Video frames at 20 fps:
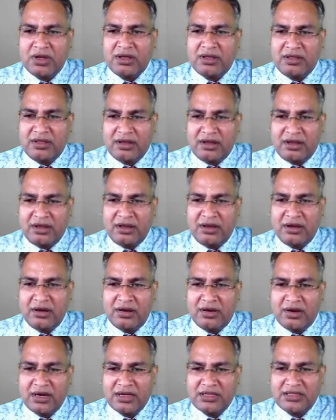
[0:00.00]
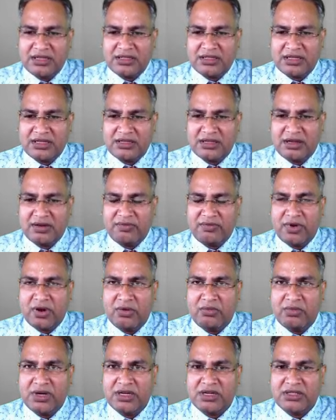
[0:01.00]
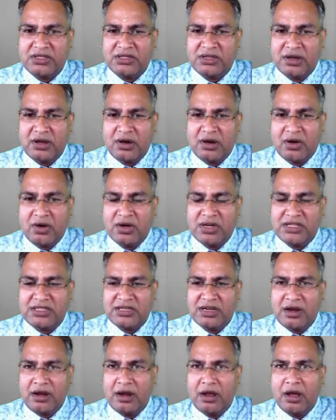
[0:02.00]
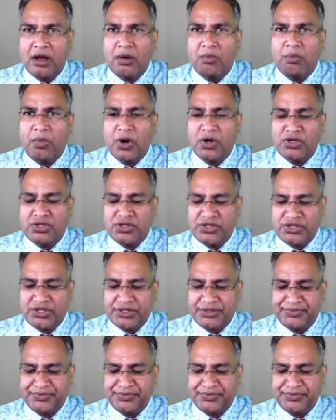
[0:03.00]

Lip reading: the in-order successor from its original position.